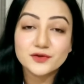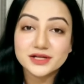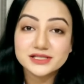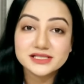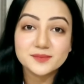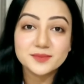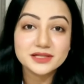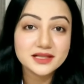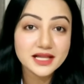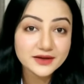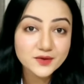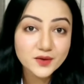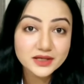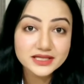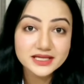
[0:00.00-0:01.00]
For example,
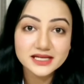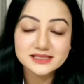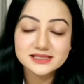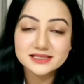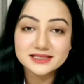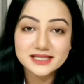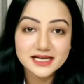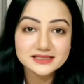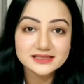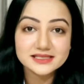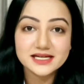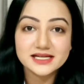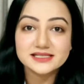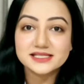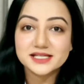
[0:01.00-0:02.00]
glycolic acid,
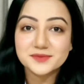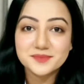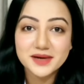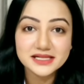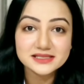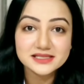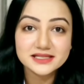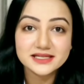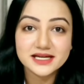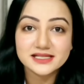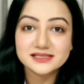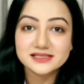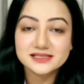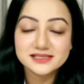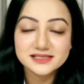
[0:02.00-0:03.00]
lactic acid, mandelic
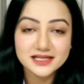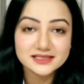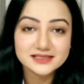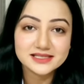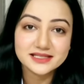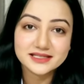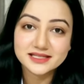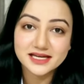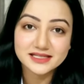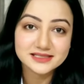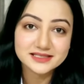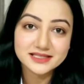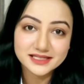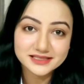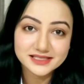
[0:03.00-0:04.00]
acid, salicylic
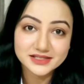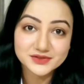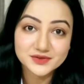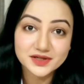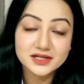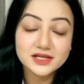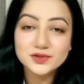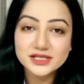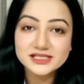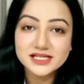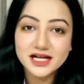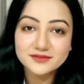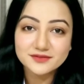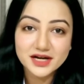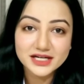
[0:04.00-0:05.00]
acid, etc. So these
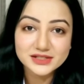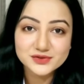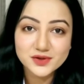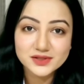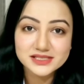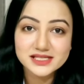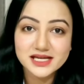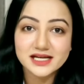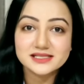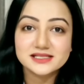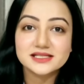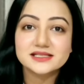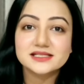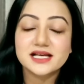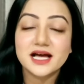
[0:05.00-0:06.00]
alpha hydroxy
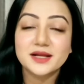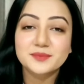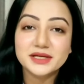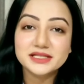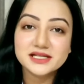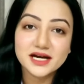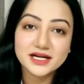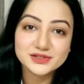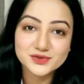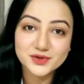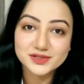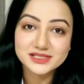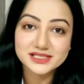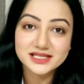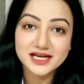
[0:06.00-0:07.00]
acids and beta
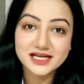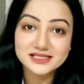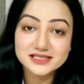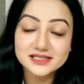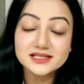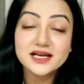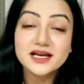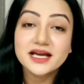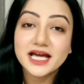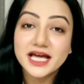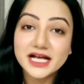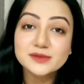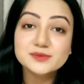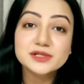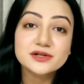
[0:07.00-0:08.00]
hydroxy acid
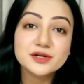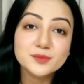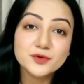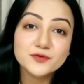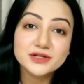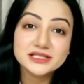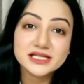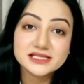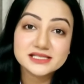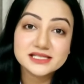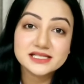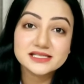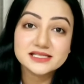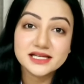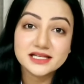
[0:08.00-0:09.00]
helps in removing dead
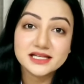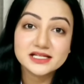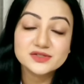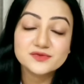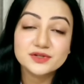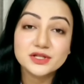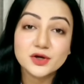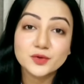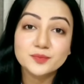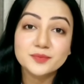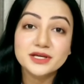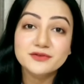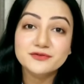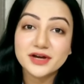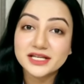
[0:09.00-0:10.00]
skin cell layers without
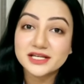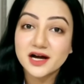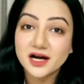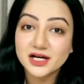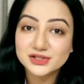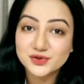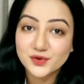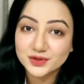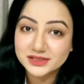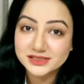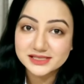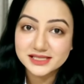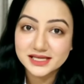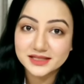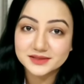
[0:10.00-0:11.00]
being very harsh on the
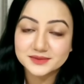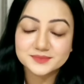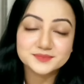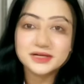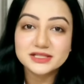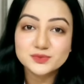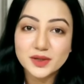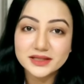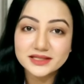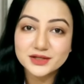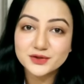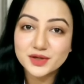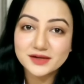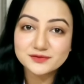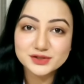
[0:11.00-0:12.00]
skin. But one
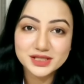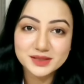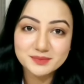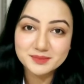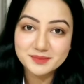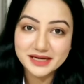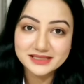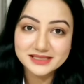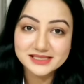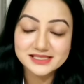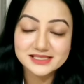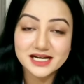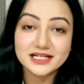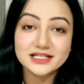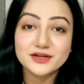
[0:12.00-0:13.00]
thing you have to in mind is
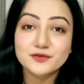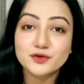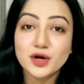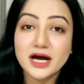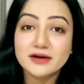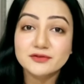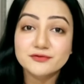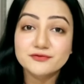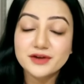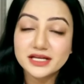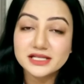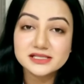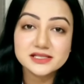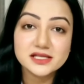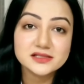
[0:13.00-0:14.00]
that if you have a
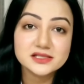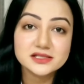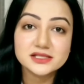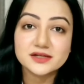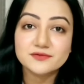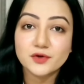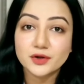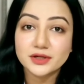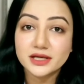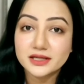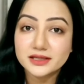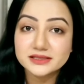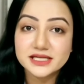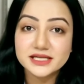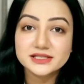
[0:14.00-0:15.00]
very sensitive or
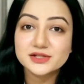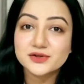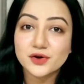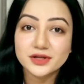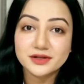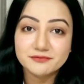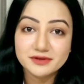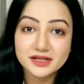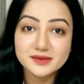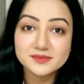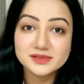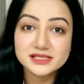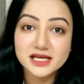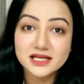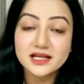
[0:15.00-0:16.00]
irritated or
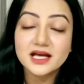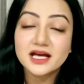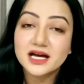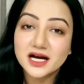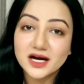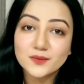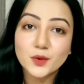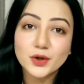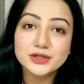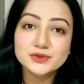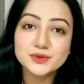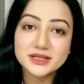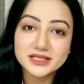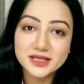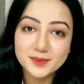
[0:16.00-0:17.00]
inflamed skin, avoid
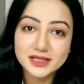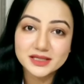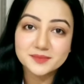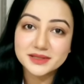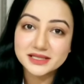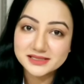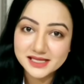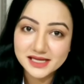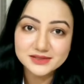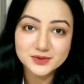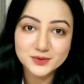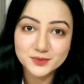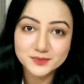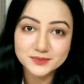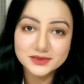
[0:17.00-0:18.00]
doing chemical peels at
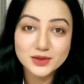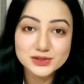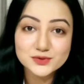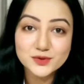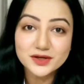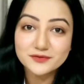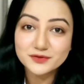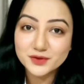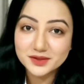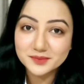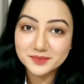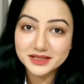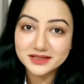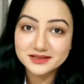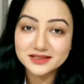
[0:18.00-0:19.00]
home. Also, if you're a
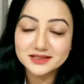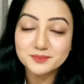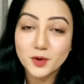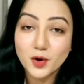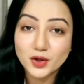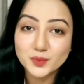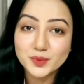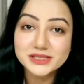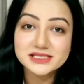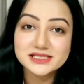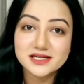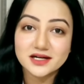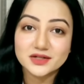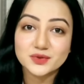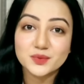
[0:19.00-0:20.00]
beginner, always
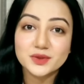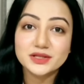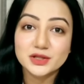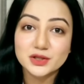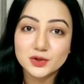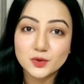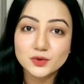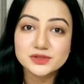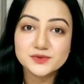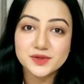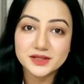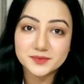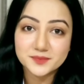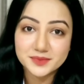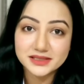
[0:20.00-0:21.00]
start with low
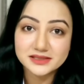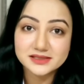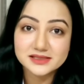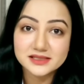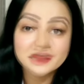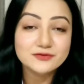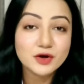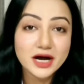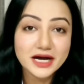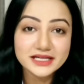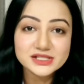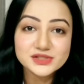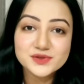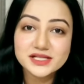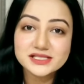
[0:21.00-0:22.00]
strength peels. And for
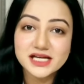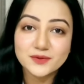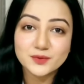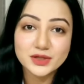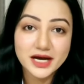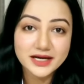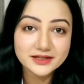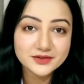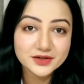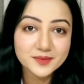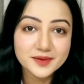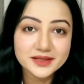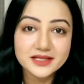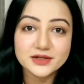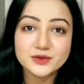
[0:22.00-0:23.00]
higher strengths, I would highly
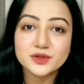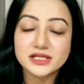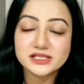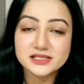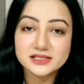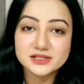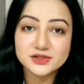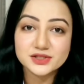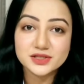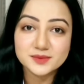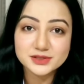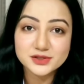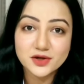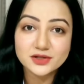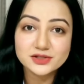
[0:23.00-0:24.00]
recommend that you consult your
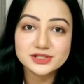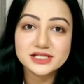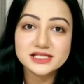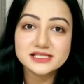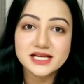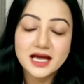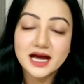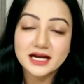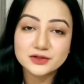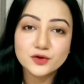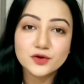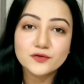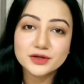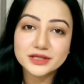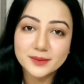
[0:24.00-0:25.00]
dermatologist and
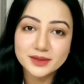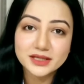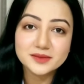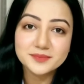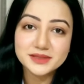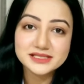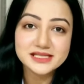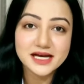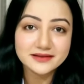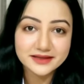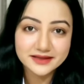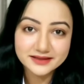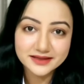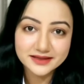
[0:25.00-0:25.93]
go for chemical peels at their